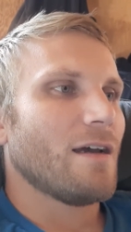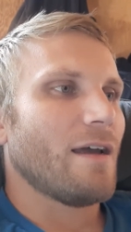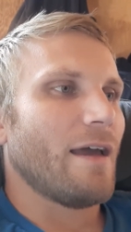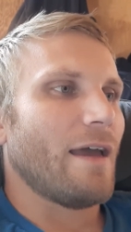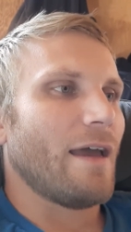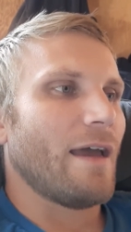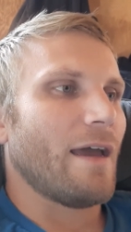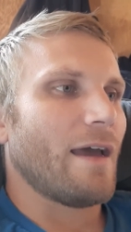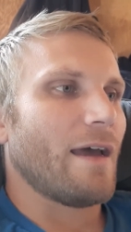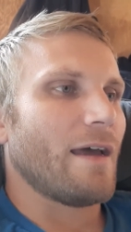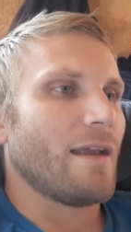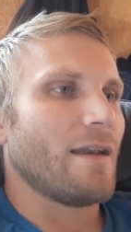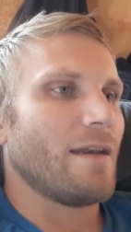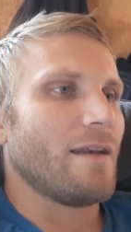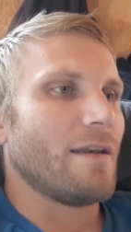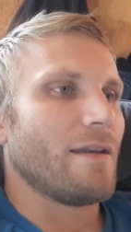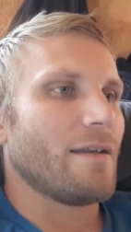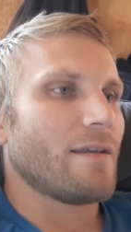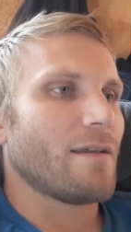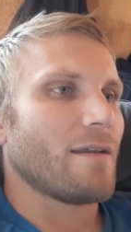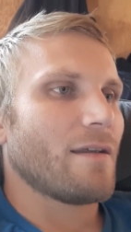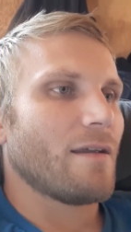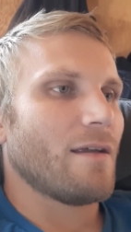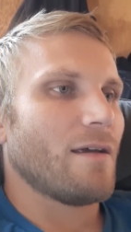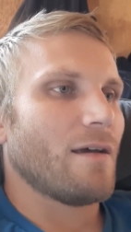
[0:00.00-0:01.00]
and
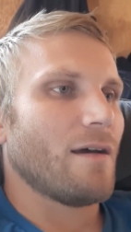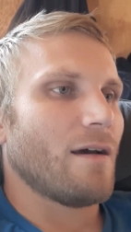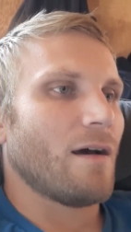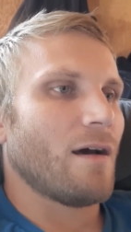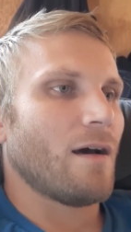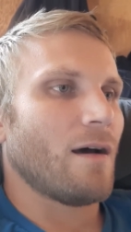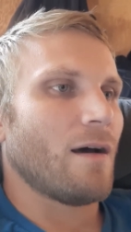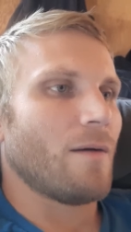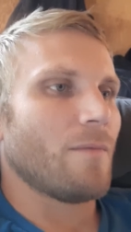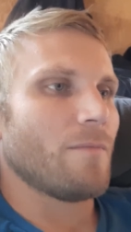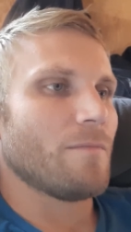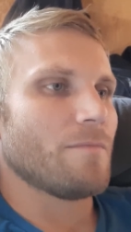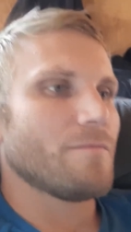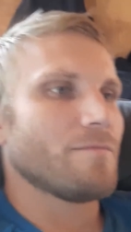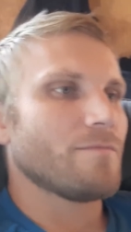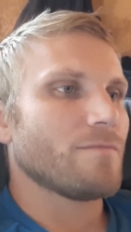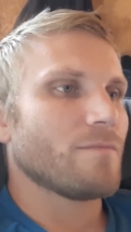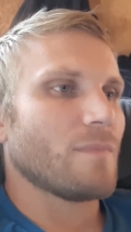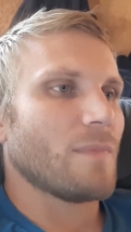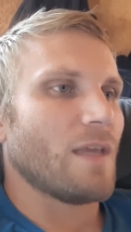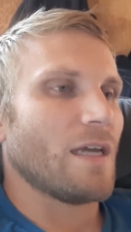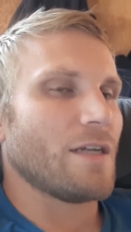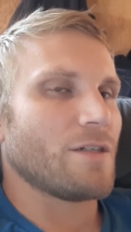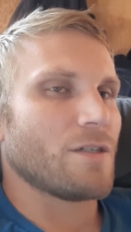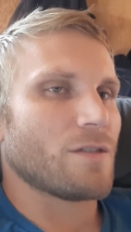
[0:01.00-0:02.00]

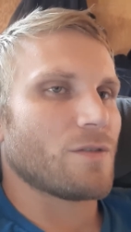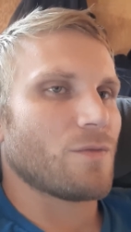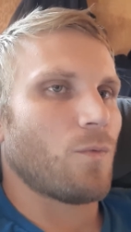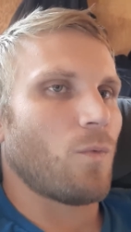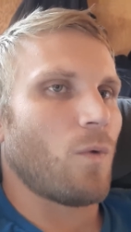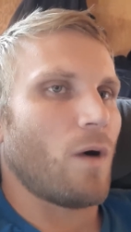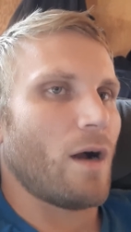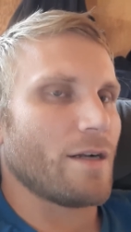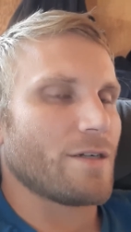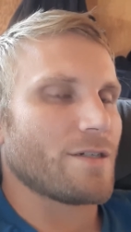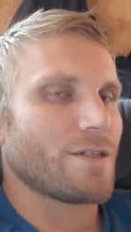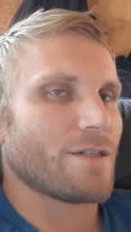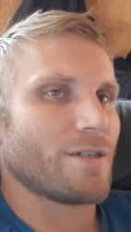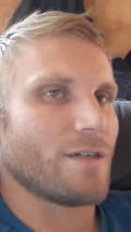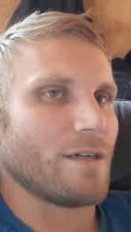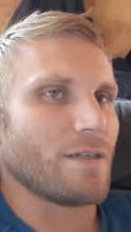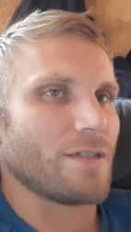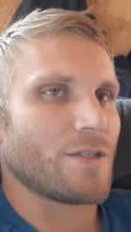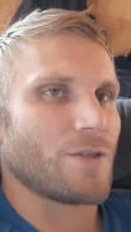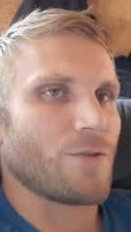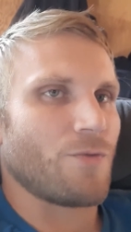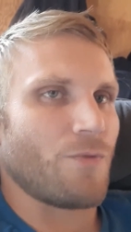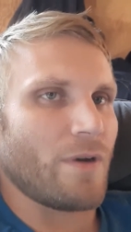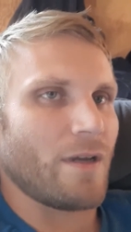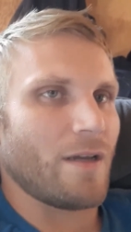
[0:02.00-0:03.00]
just watch a
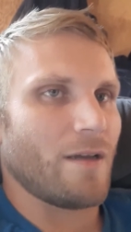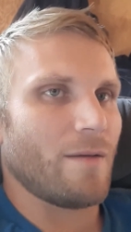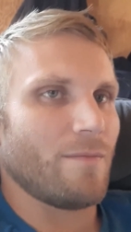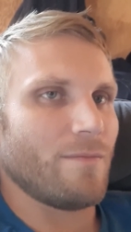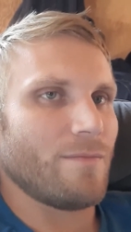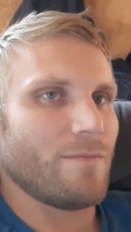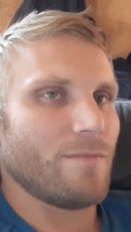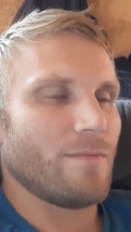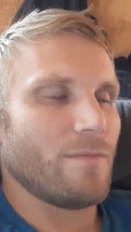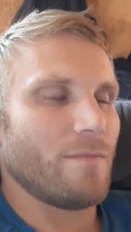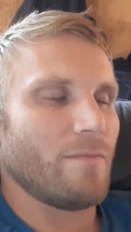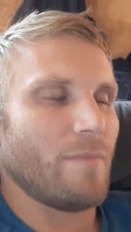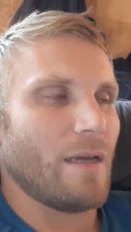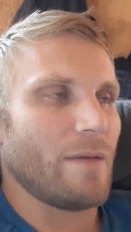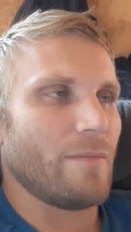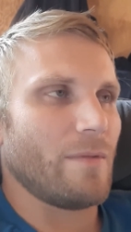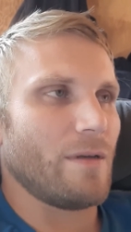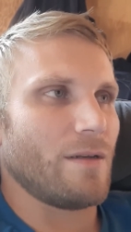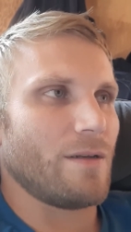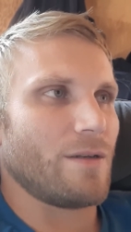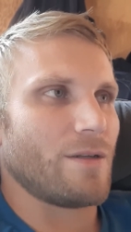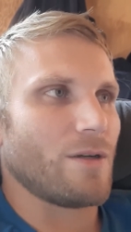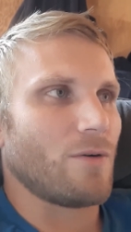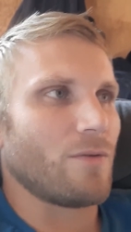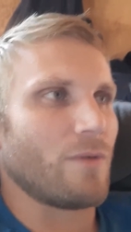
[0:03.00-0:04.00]
stream,
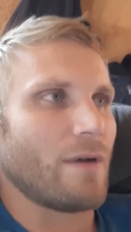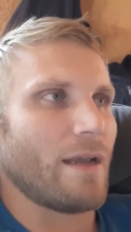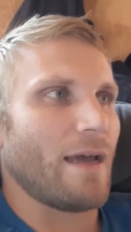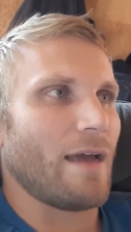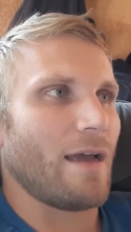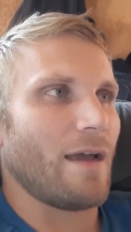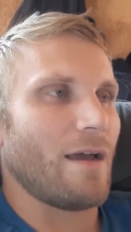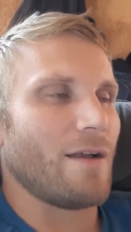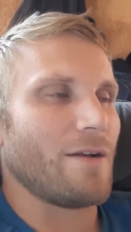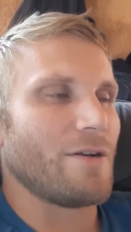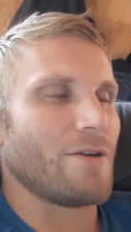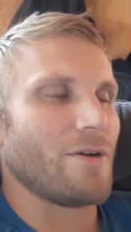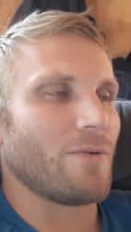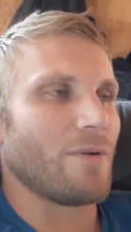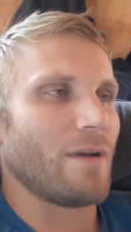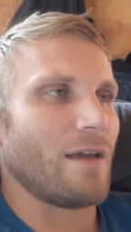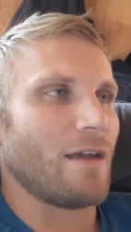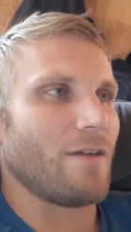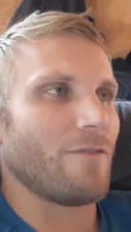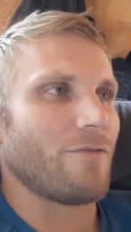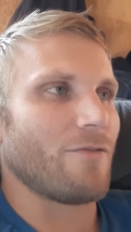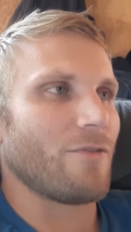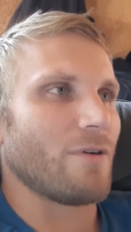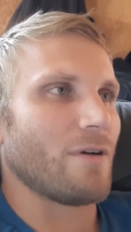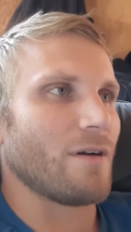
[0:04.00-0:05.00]
maybe
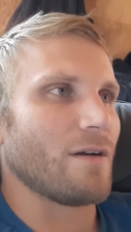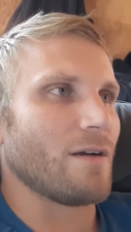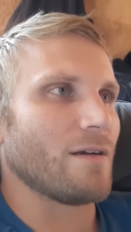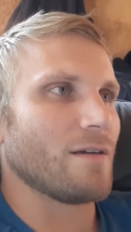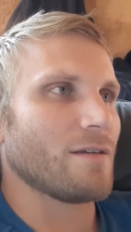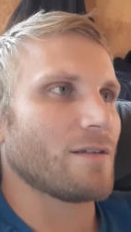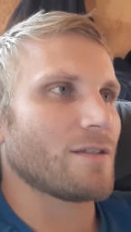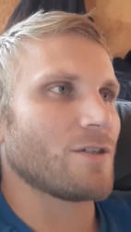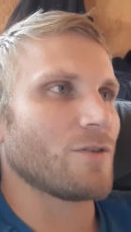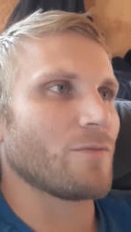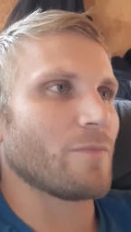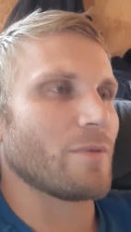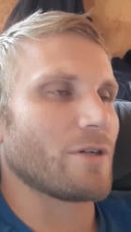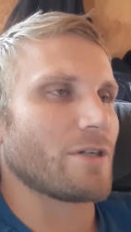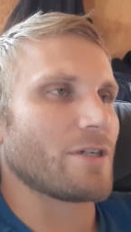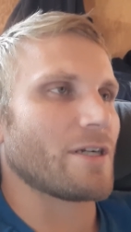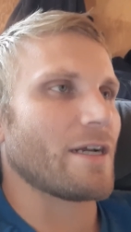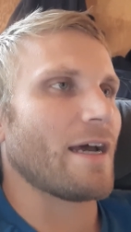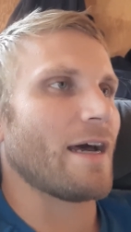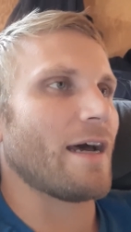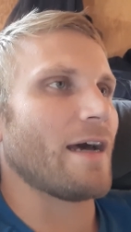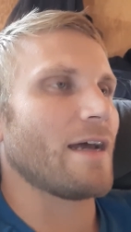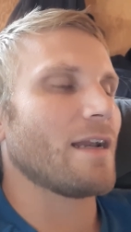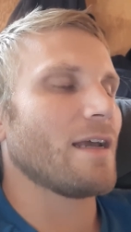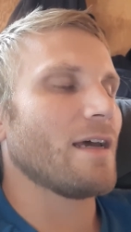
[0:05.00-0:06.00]
donate for a super
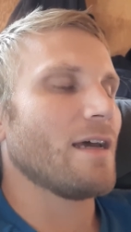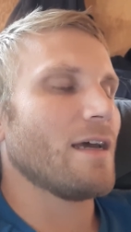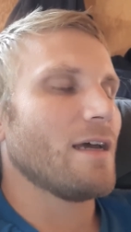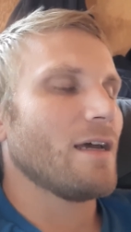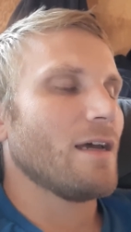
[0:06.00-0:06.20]
chat.